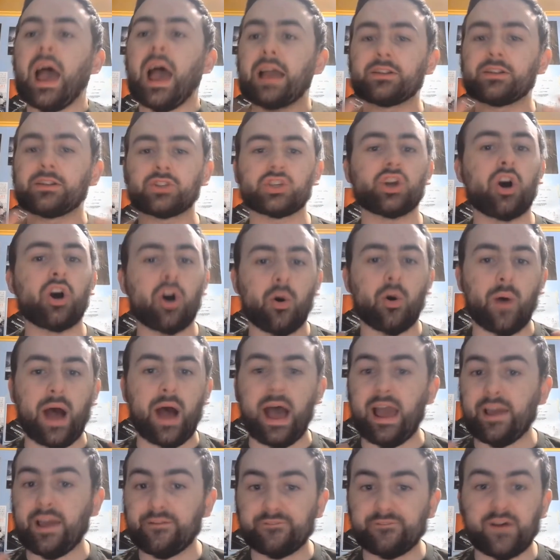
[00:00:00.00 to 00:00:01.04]
and so
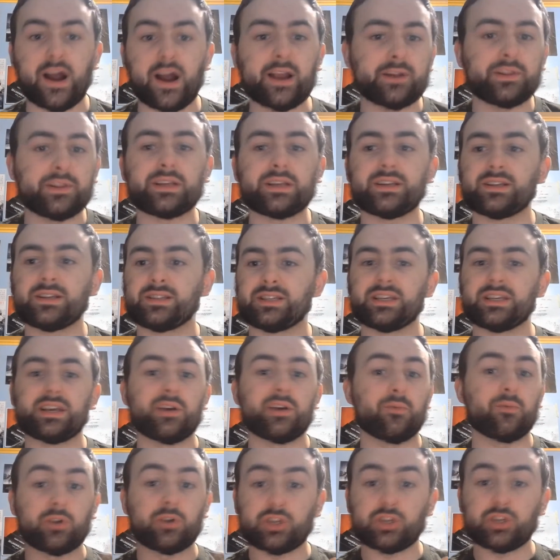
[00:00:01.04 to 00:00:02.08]
I finally did see
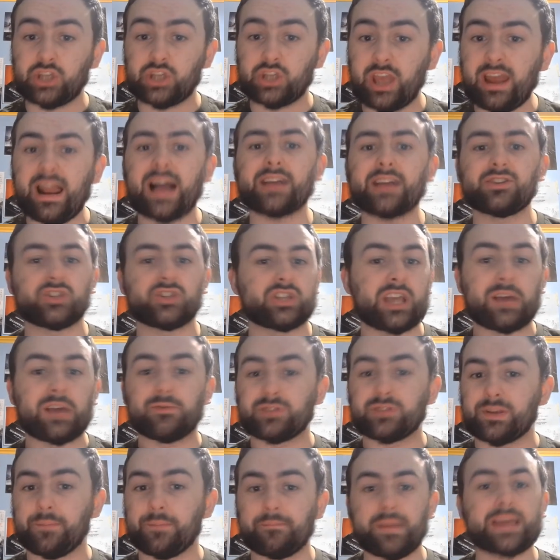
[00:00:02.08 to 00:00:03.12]
it, which can I just say
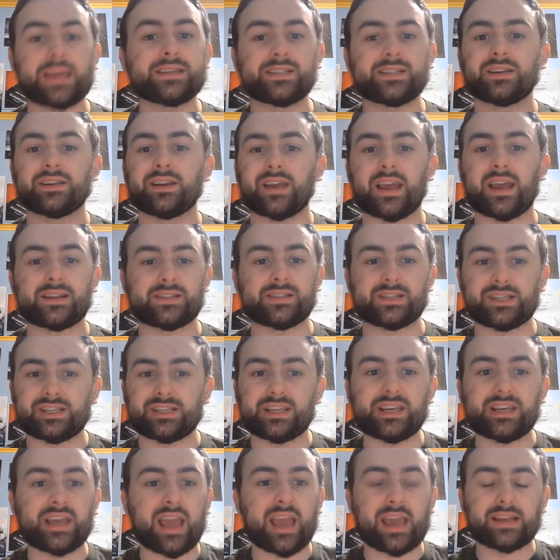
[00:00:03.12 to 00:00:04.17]
was amazing to get to
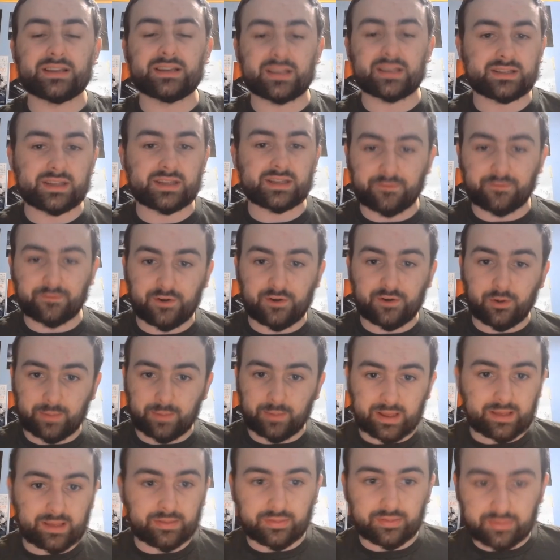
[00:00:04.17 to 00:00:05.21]
see a Disney film
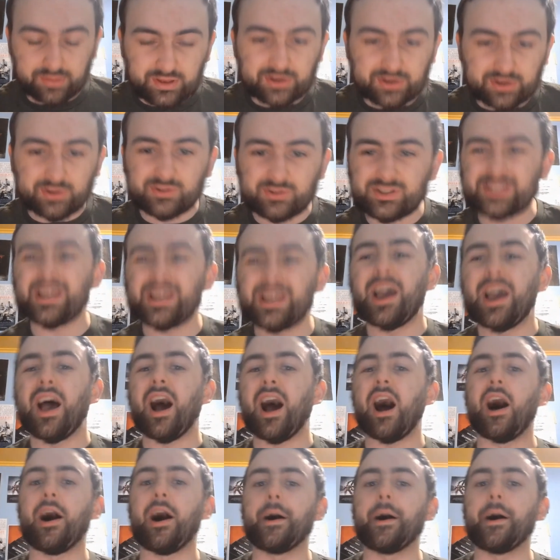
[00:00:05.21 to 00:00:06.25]
in theaters.
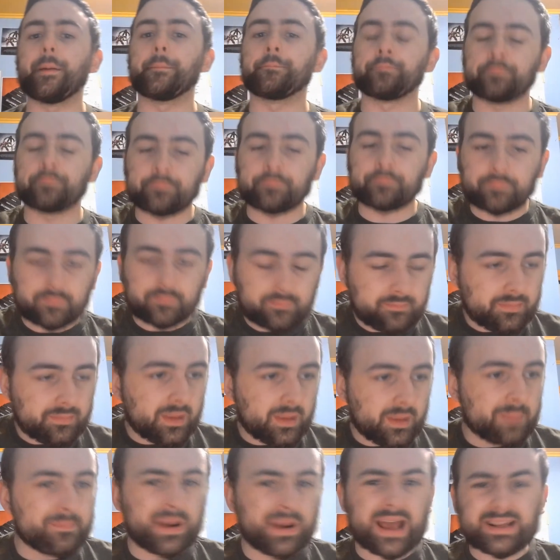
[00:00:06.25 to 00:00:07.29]
Um,
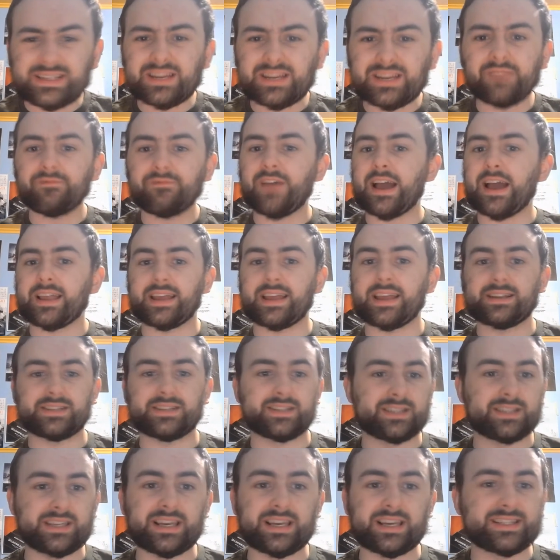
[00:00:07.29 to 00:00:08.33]
but I did, in fact, get to
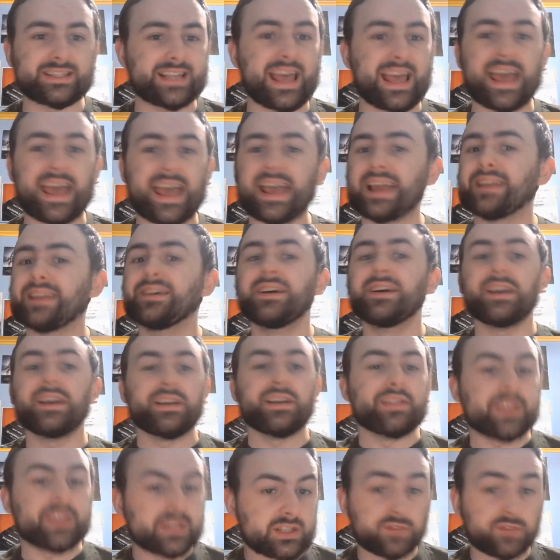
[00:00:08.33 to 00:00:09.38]
see it, and
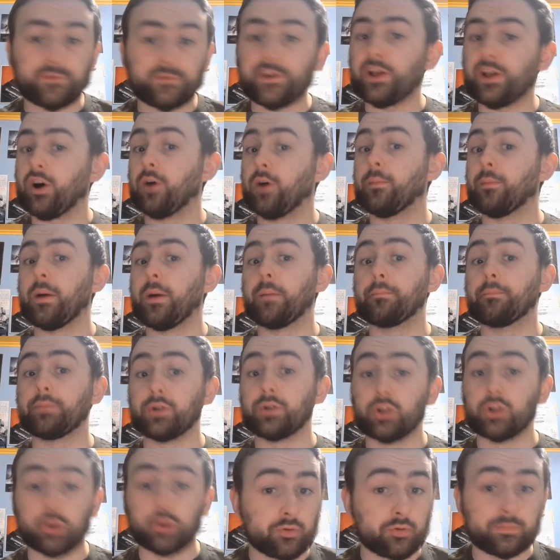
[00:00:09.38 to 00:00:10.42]
this film
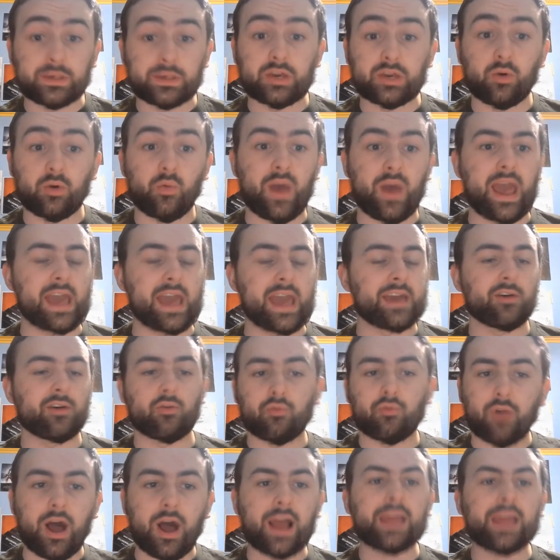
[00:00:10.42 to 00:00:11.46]
blew me away.
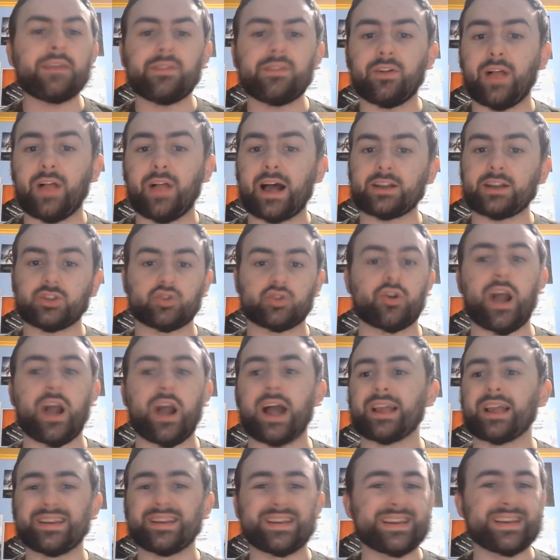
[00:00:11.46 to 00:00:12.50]
Raya and the Last
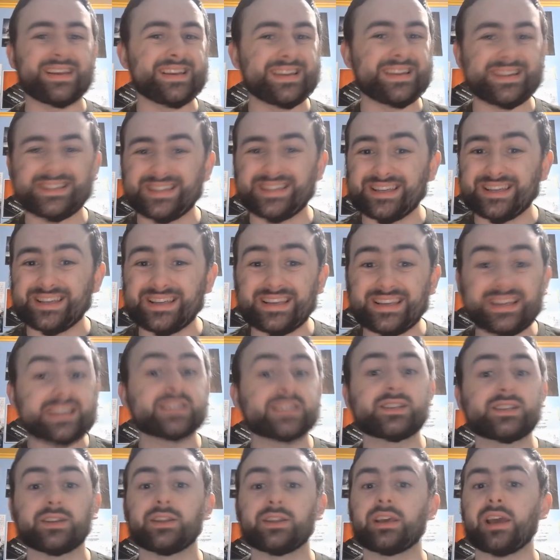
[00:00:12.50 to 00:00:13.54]
Dragon is
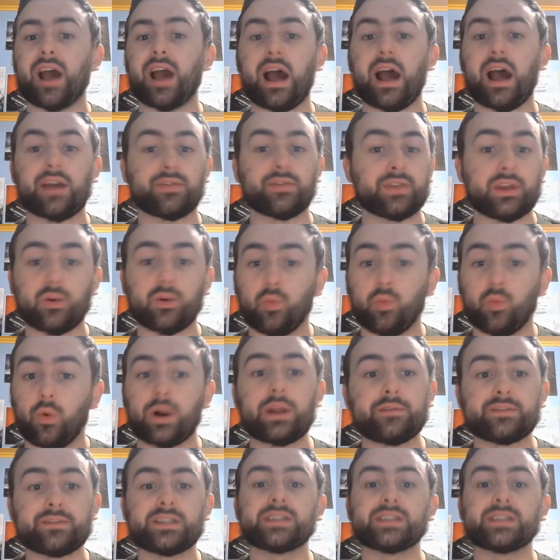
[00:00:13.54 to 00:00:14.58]
easily, I think, one
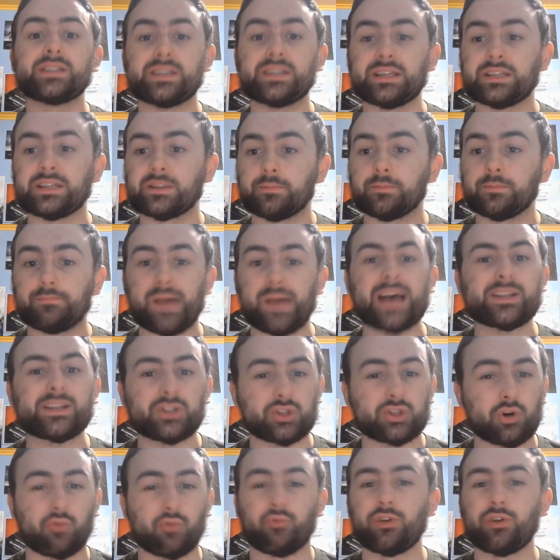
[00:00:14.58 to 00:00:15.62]
of Disney's
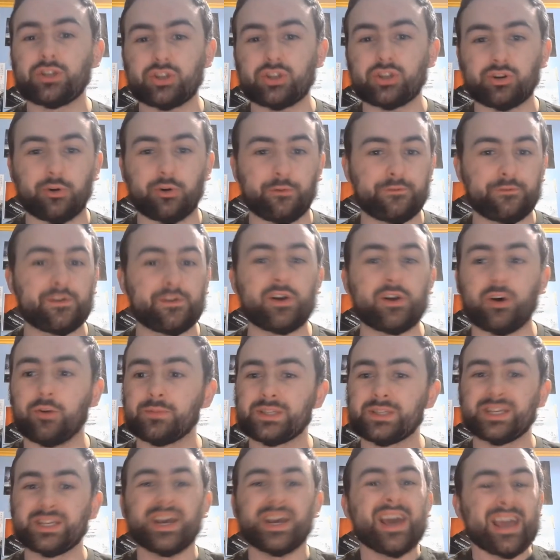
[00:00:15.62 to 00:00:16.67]
best original
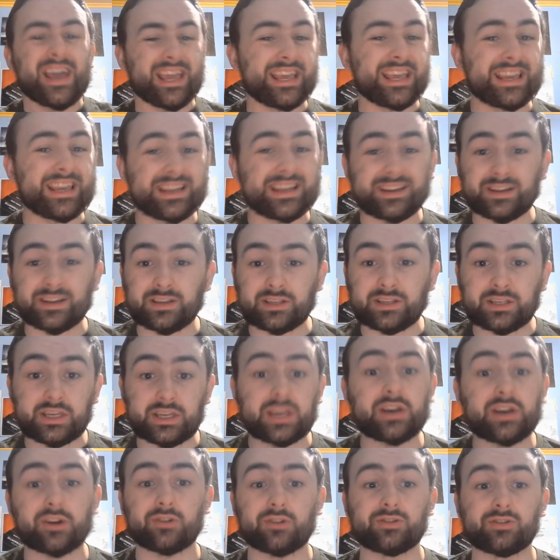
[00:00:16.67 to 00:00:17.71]
films in
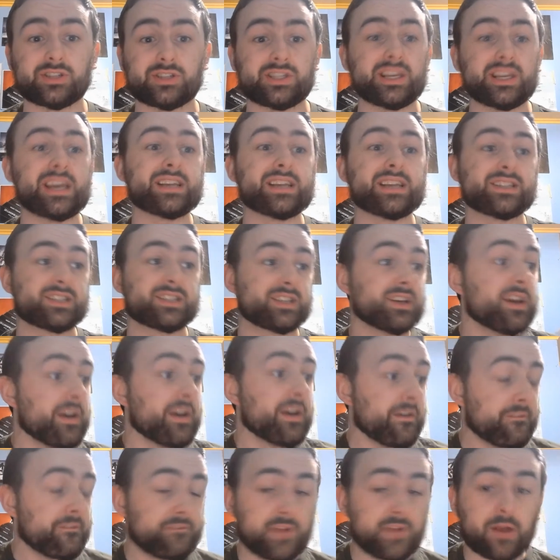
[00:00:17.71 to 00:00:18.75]
years. It's
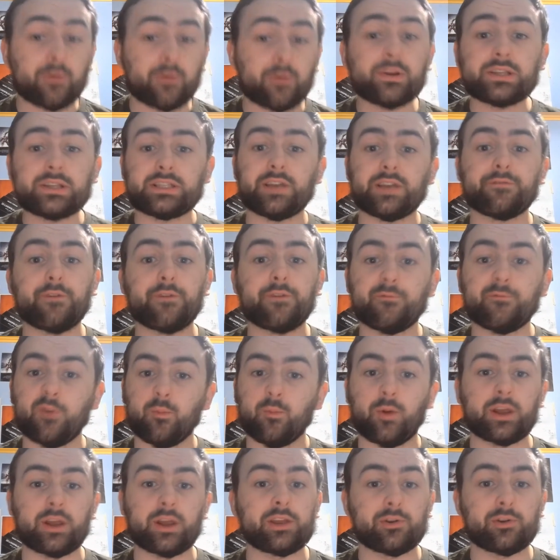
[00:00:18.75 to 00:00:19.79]
very different from
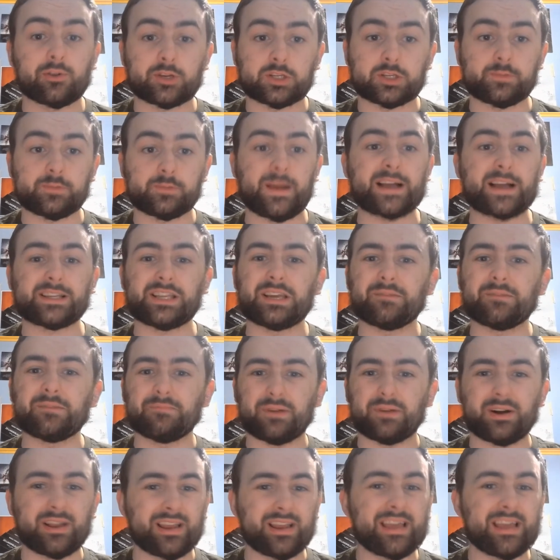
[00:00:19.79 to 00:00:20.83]
what you're expecting,
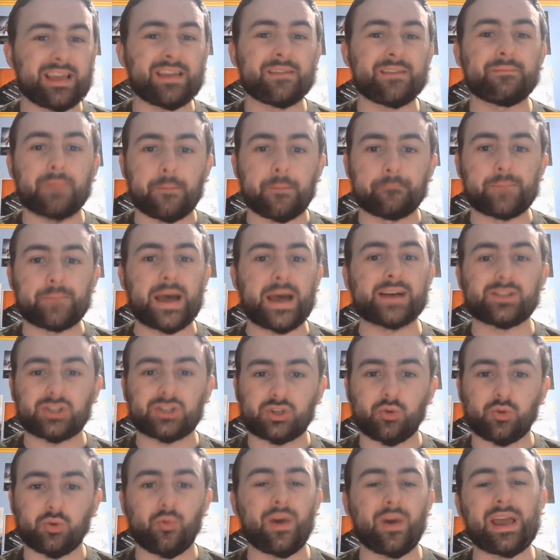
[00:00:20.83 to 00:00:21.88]
but in the
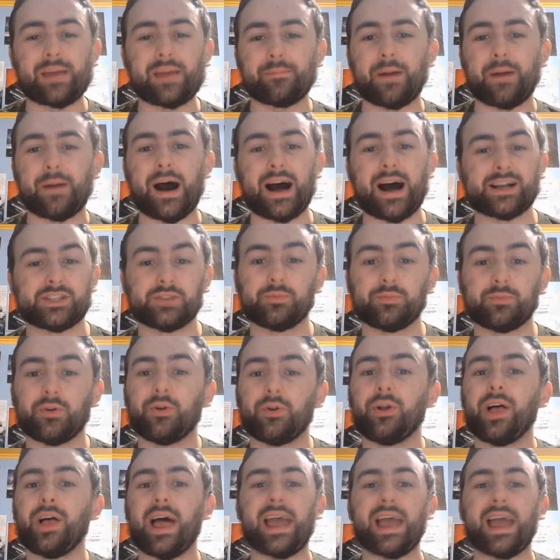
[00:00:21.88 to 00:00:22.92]
best way
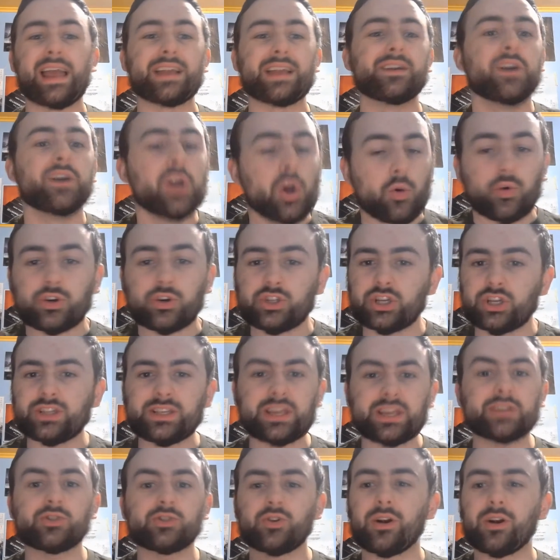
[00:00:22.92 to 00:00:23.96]
possible. And we're just
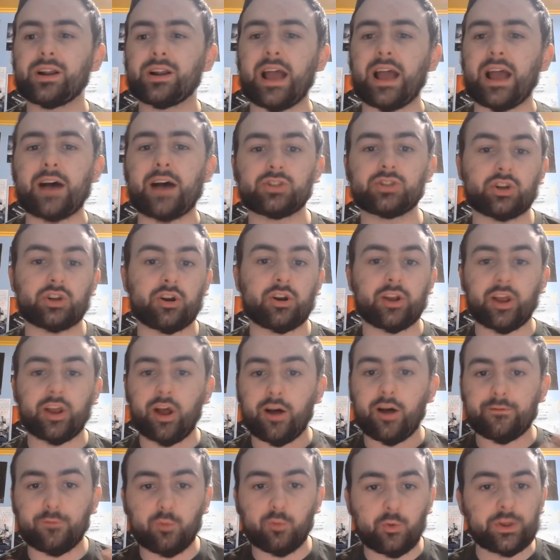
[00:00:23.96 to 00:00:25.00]
going to try now, starting
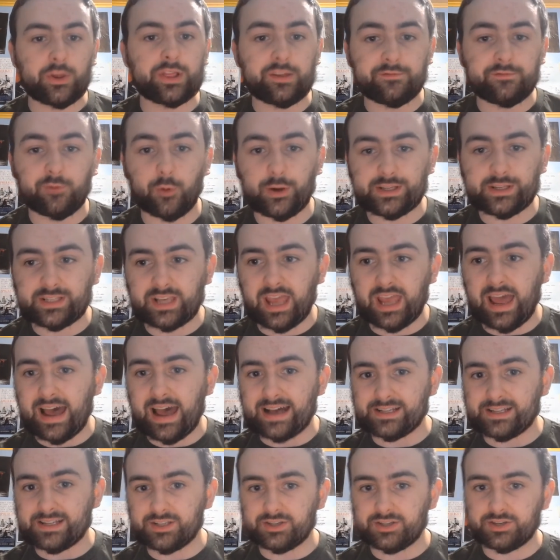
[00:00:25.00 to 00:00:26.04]
off with the voice
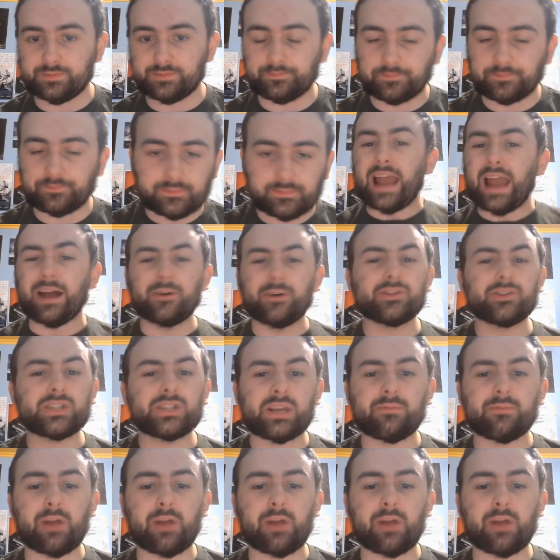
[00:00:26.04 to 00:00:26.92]
cast. And I will say